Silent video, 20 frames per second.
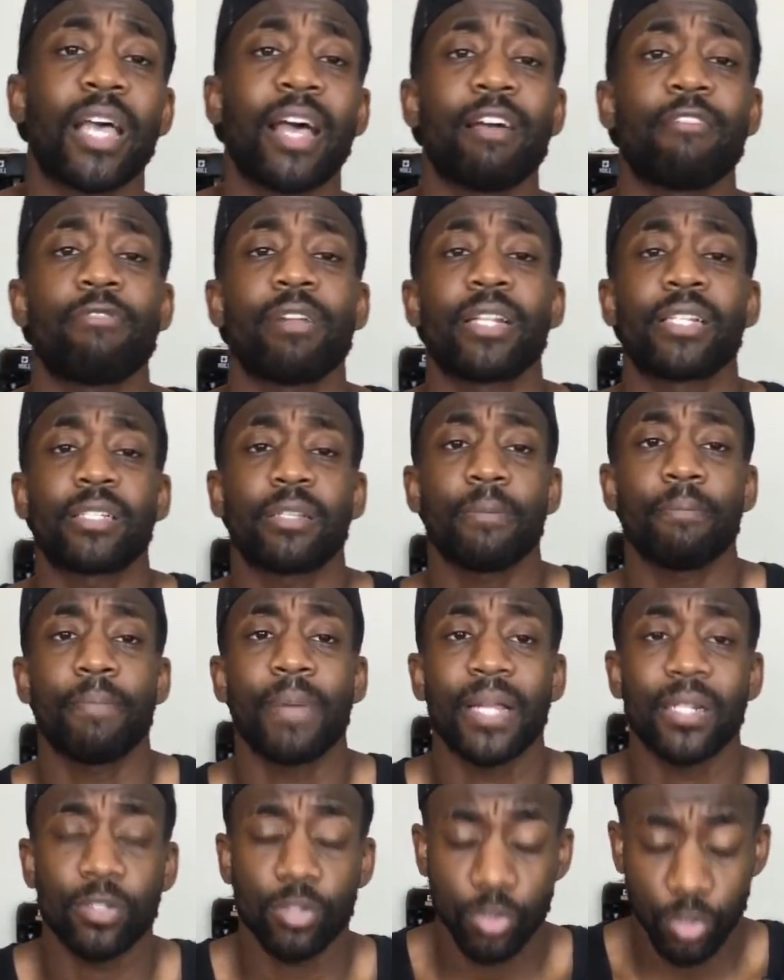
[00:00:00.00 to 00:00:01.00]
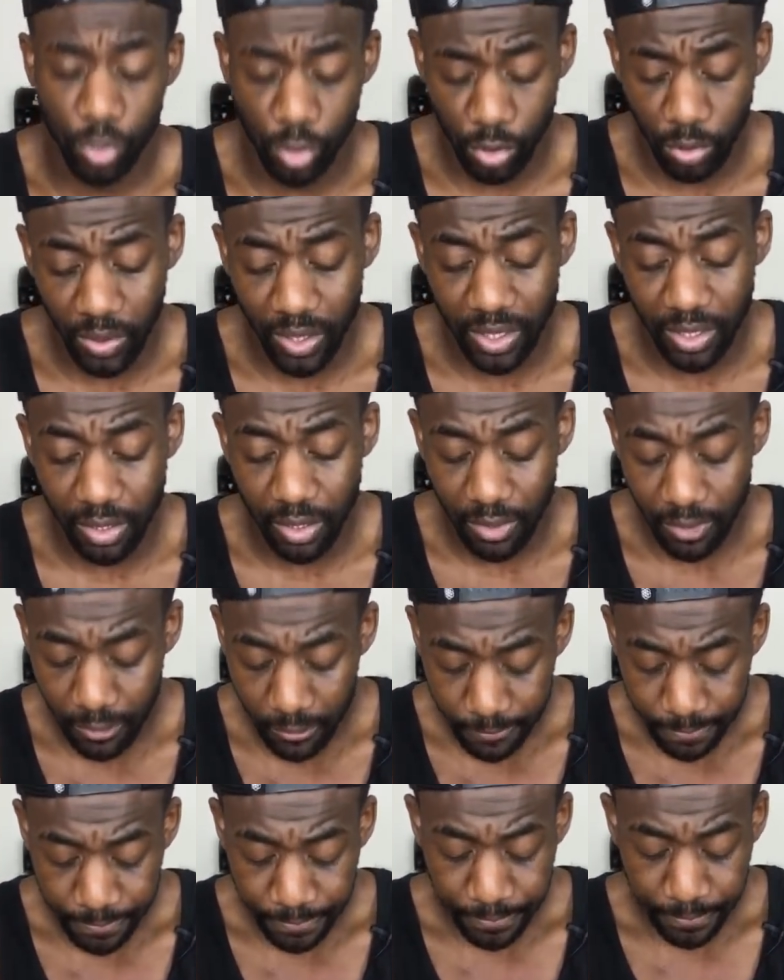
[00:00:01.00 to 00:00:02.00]
at Rants and Bants on Twitter
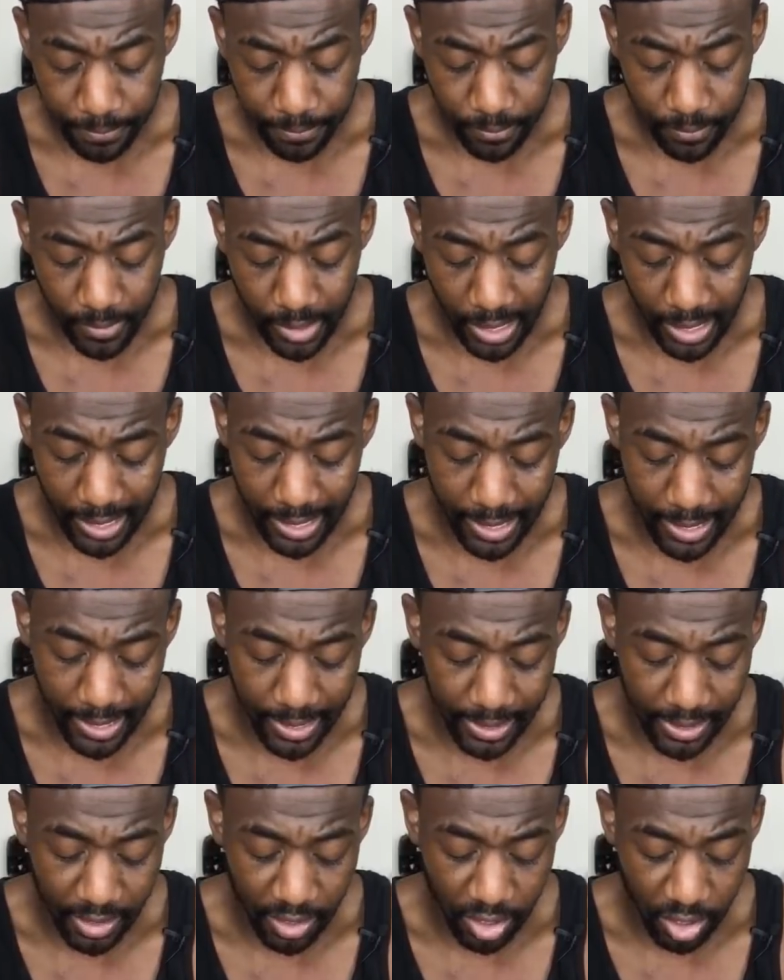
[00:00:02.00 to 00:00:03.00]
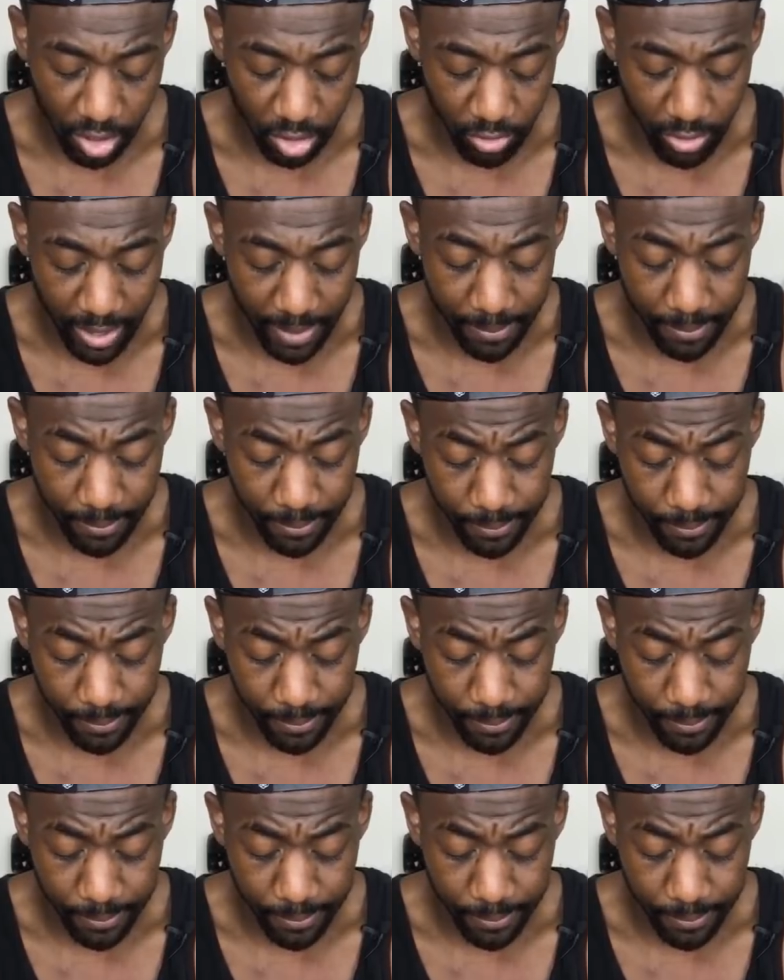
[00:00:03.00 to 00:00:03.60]
and Instagram